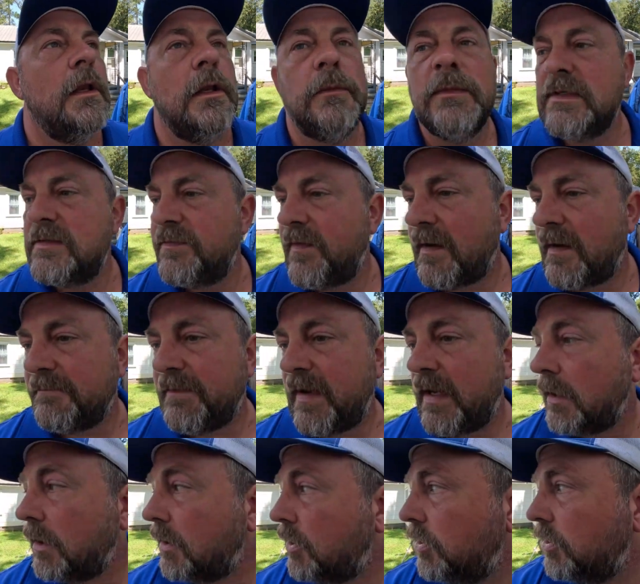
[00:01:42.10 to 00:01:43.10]
Let me see if I can
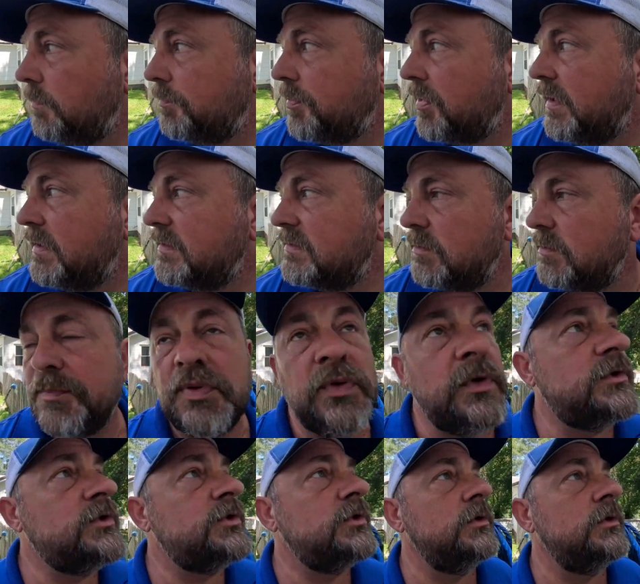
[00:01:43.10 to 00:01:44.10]
find a good place to
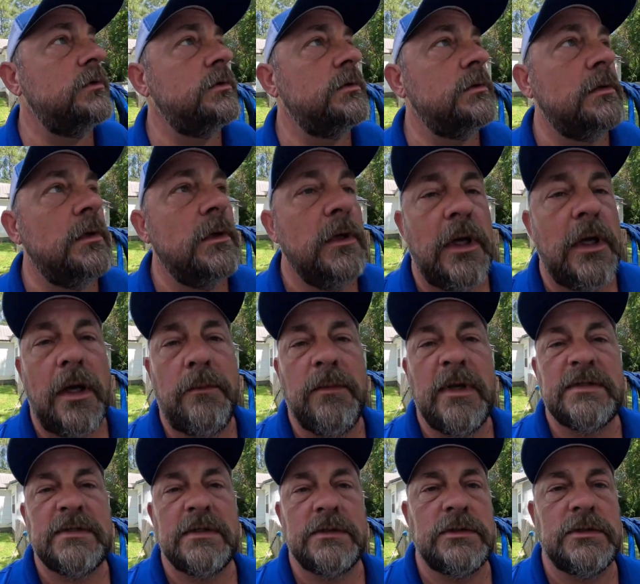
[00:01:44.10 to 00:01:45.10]
put you. I
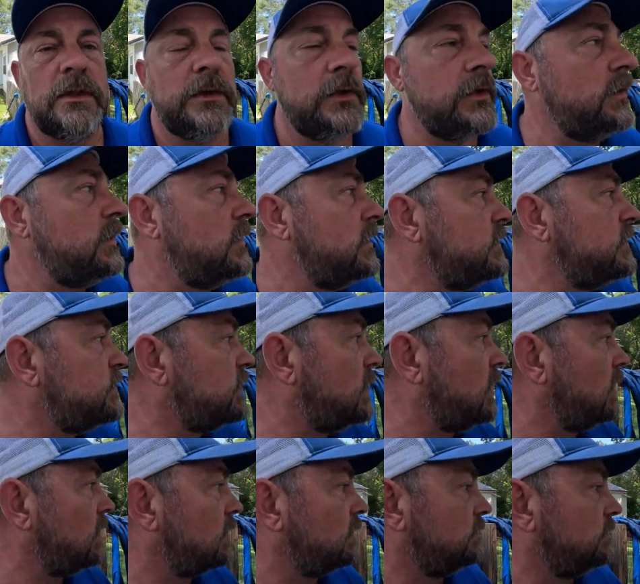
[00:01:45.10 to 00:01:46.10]
may set you on the hood of the
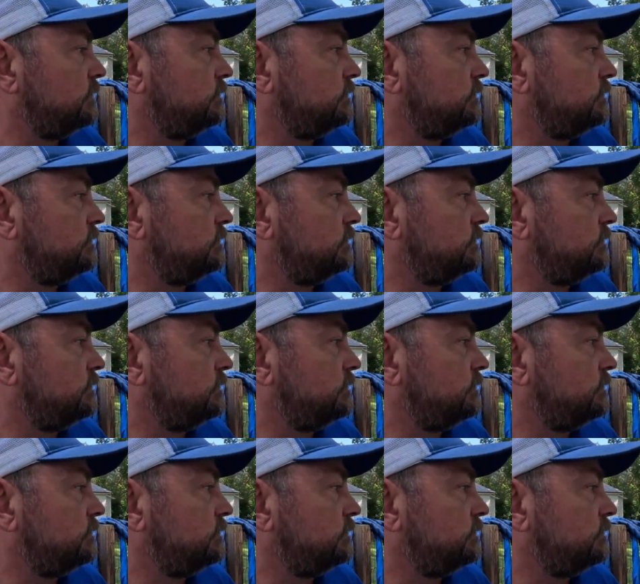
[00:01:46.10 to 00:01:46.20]
truck.